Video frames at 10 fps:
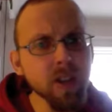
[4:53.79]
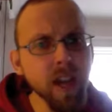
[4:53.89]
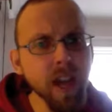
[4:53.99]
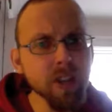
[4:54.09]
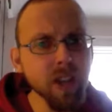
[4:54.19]

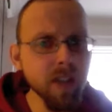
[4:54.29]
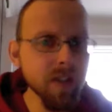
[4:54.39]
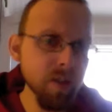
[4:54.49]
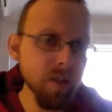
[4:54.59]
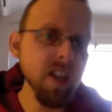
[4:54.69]
they actually have
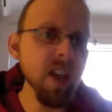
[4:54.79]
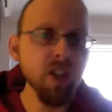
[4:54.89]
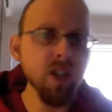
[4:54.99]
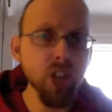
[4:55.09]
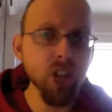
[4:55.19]
to be
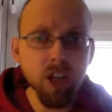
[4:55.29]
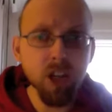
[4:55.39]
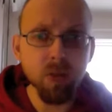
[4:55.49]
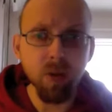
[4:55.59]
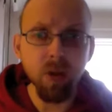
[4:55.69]

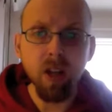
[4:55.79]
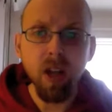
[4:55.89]
interchangeable.